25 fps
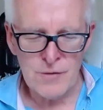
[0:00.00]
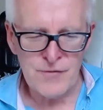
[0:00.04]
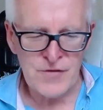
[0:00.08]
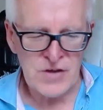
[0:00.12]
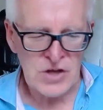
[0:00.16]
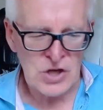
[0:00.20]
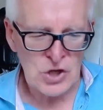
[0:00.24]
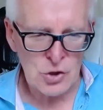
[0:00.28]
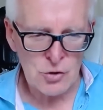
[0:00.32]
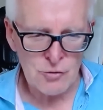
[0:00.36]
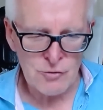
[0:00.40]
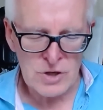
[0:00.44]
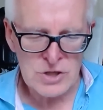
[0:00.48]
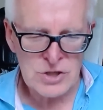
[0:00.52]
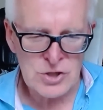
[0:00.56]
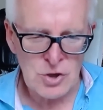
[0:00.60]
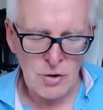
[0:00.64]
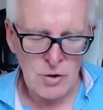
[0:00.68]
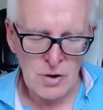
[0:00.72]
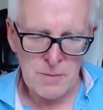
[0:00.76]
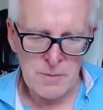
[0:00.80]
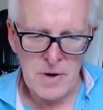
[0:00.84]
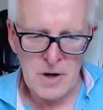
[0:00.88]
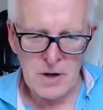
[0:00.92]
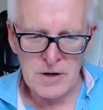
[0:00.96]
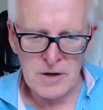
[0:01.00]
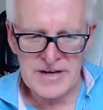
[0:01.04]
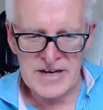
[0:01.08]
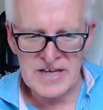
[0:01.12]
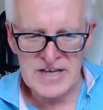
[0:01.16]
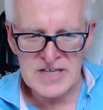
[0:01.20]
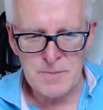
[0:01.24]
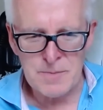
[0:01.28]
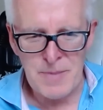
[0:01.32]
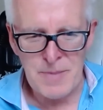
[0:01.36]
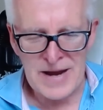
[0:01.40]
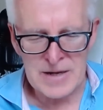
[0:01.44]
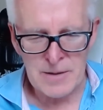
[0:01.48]
of the euro dollar
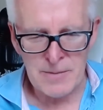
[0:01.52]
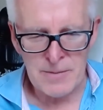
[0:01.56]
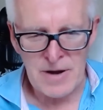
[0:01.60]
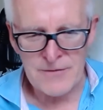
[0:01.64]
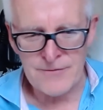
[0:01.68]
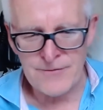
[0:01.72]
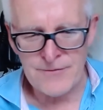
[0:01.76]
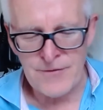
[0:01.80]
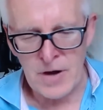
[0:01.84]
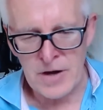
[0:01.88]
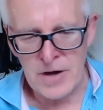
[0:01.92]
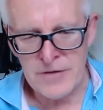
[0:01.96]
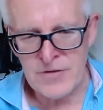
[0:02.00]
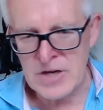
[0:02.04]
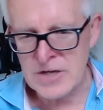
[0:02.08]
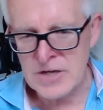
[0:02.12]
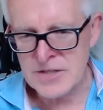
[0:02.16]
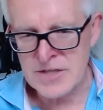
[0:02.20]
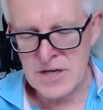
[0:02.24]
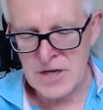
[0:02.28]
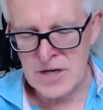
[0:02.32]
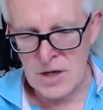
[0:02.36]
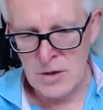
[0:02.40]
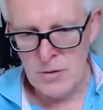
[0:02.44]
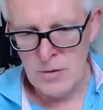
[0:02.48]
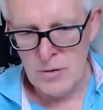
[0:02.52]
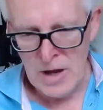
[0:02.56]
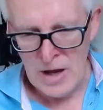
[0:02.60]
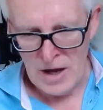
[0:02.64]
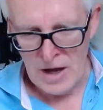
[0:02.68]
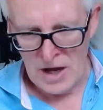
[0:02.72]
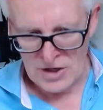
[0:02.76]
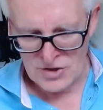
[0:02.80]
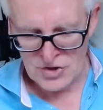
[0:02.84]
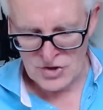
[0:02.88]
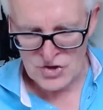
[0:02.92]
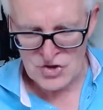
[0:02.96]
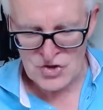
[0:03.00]
markets back about five years ago
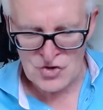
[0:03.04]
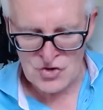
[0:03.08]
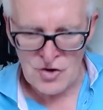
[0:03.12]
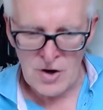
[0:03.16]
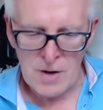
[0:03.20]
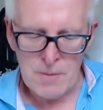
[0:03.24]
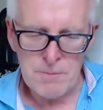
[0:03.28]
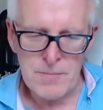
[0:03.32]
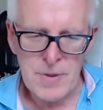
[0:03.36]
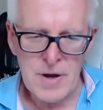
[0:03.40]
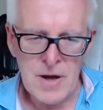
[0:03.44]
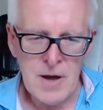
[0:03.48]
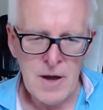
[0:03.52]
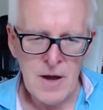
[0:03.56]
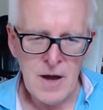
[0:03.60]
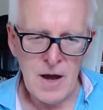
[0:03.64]
under Trump,